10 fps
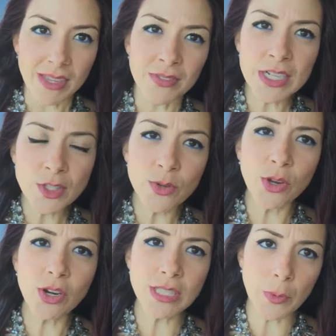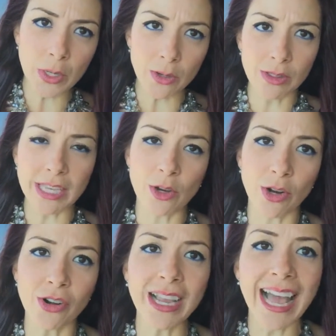there's two colors that we call the
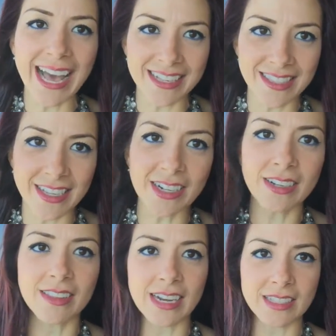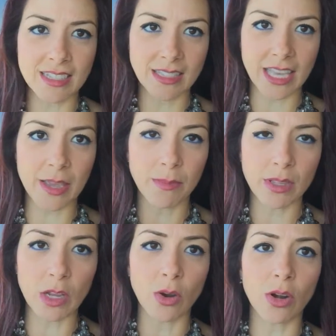color enhancer, that is
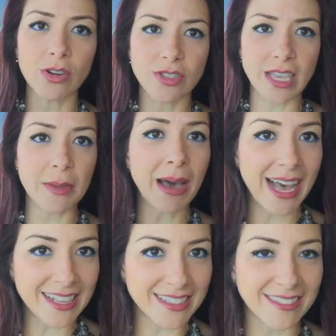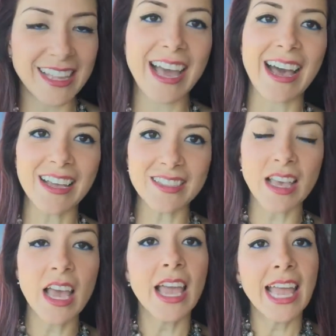the color same as the eyes,
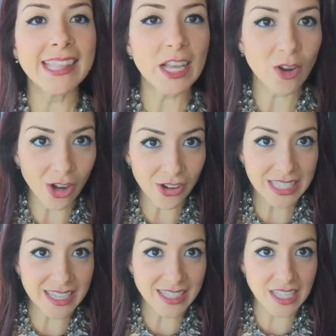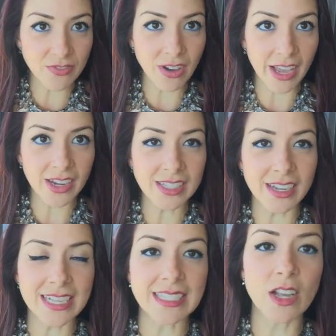and the color intensifier,
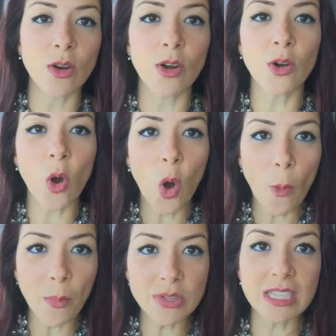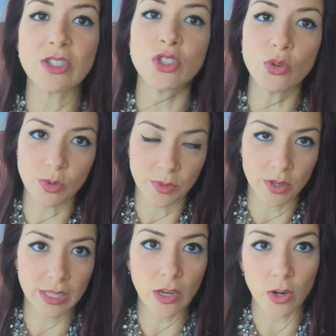that is the color opposite to
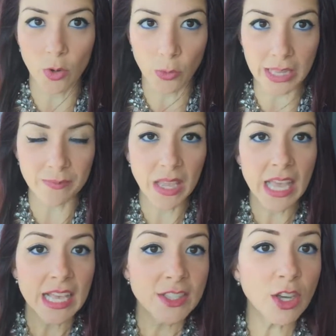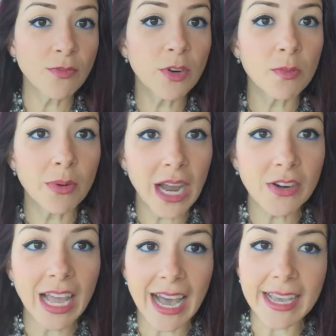on the color wheel. So for
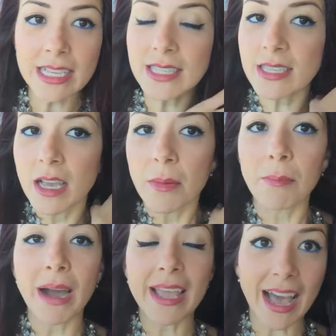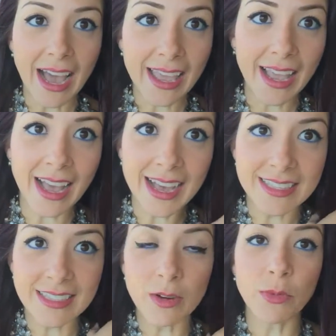brown eyes, my eye
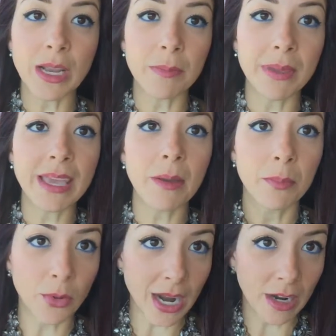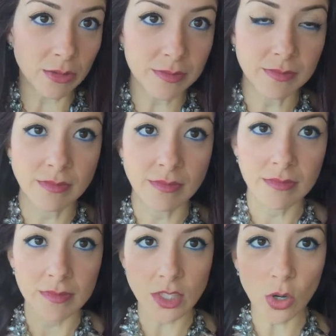enhancer will be brown.
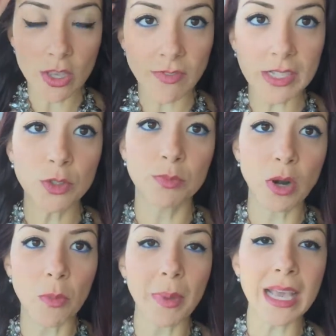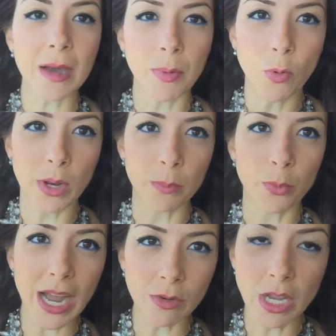So if I do brown makeup or wear
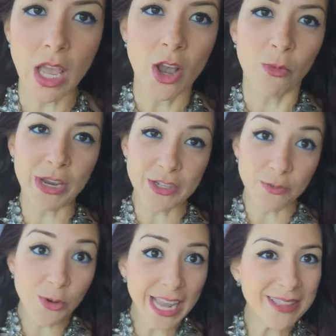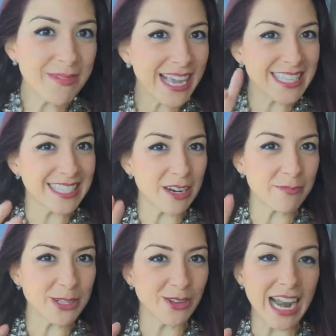brown, which with my style
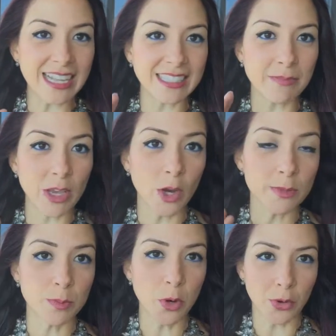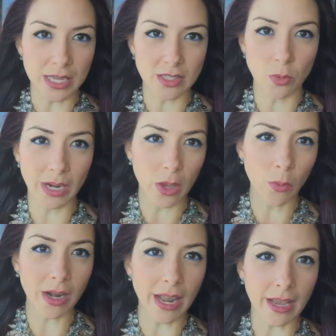personality becomes boring. So when I
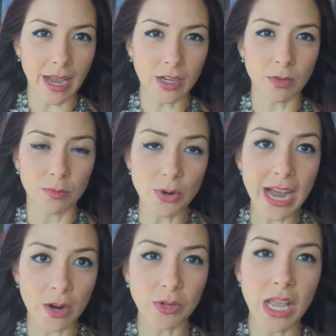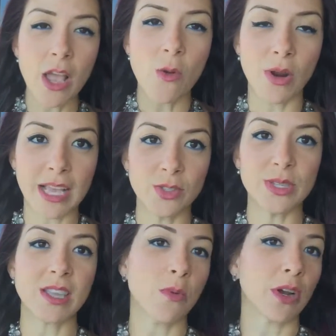wear like kind of brown, what I do
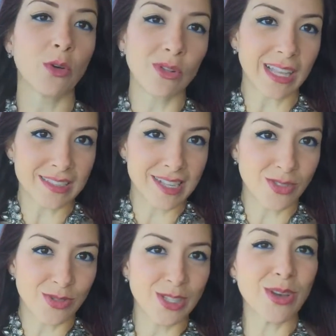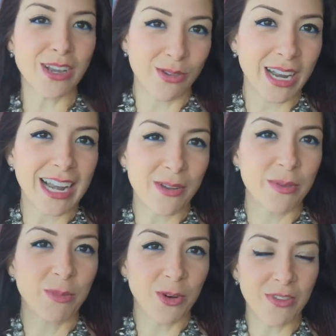is I wear gold accessories. So I create a little
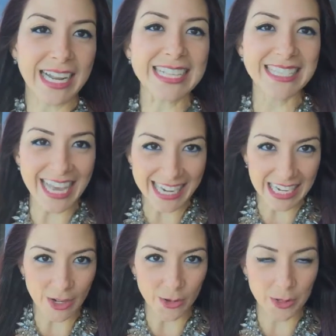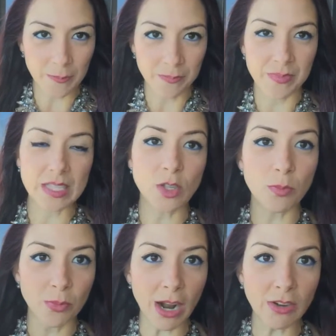bit more of an exciting look. So
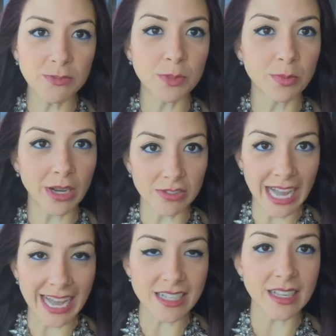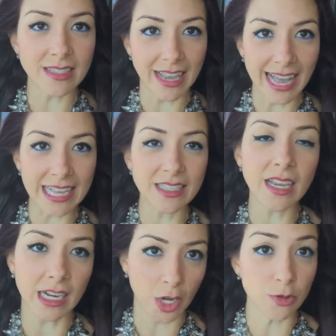brown for brown eyes is
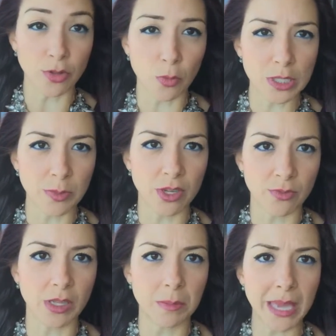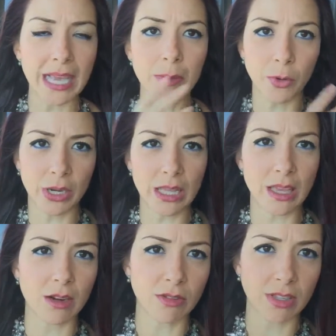enhancing, and it looks always beautiful in makeup or
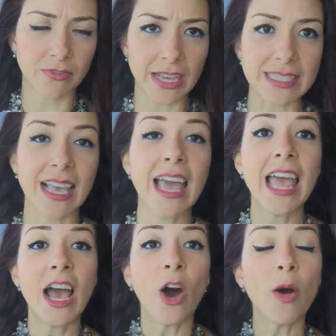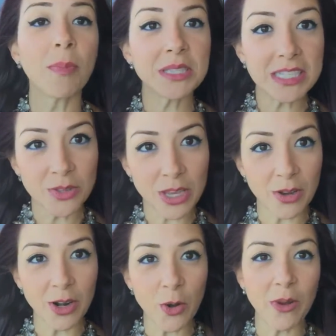anything around the face. Opposite to the
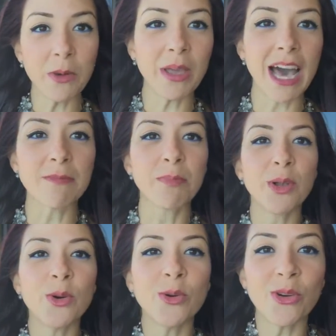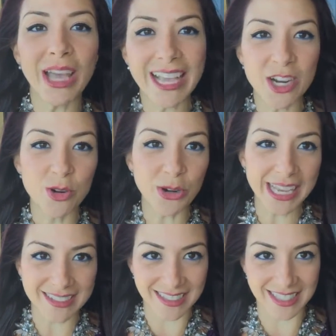color wheel, we have blue and
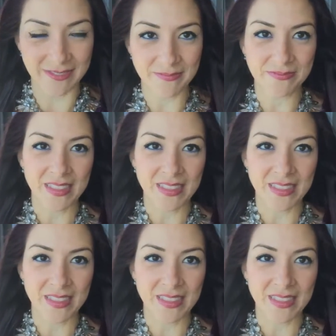greens.